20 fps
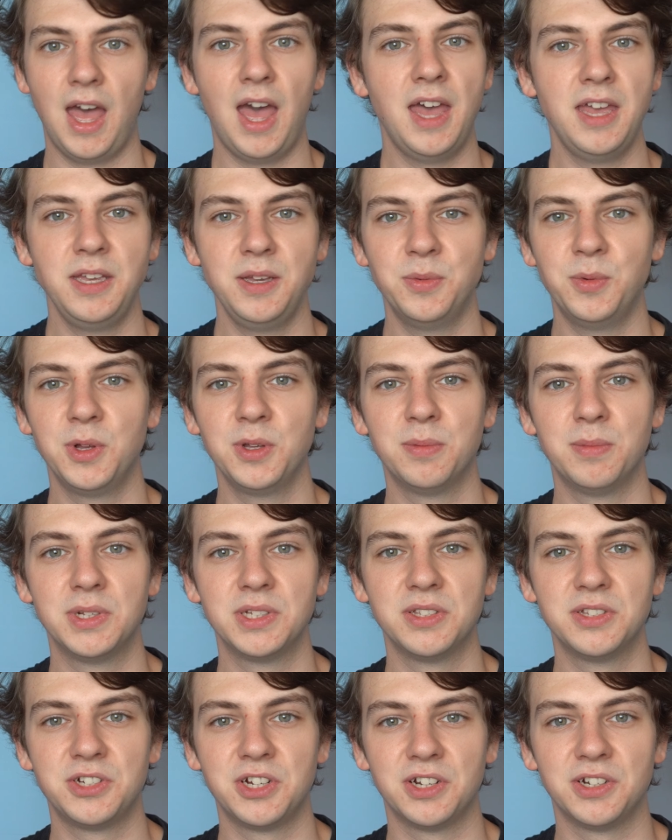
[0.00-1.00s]
Hey, welcome back to
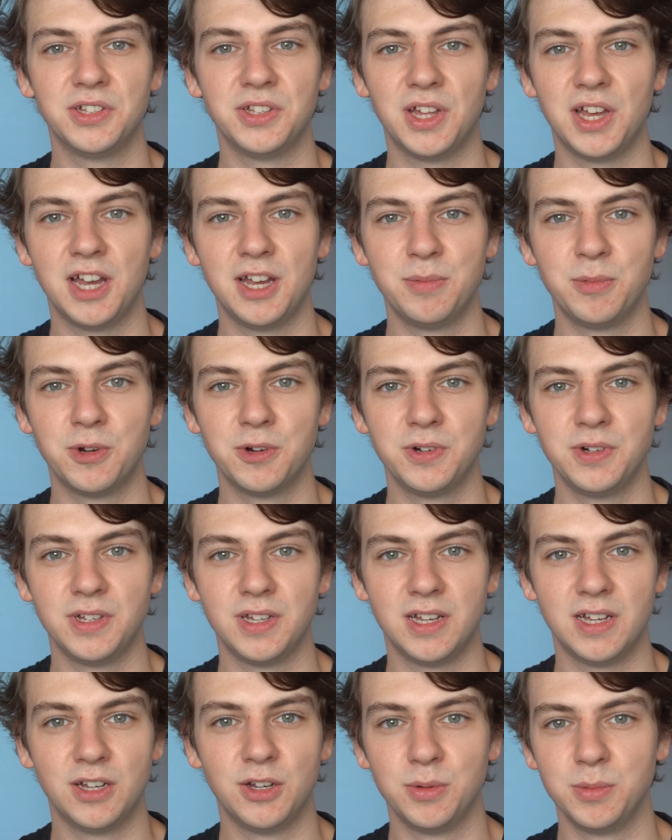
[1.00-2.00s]
the channel, I'm Oren,
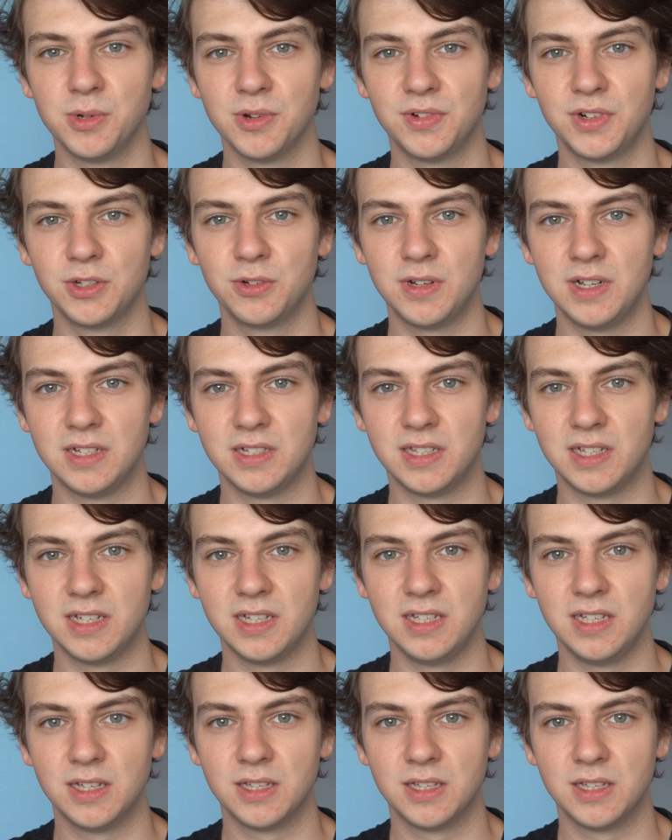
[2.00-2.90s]
I hope you're having a great day.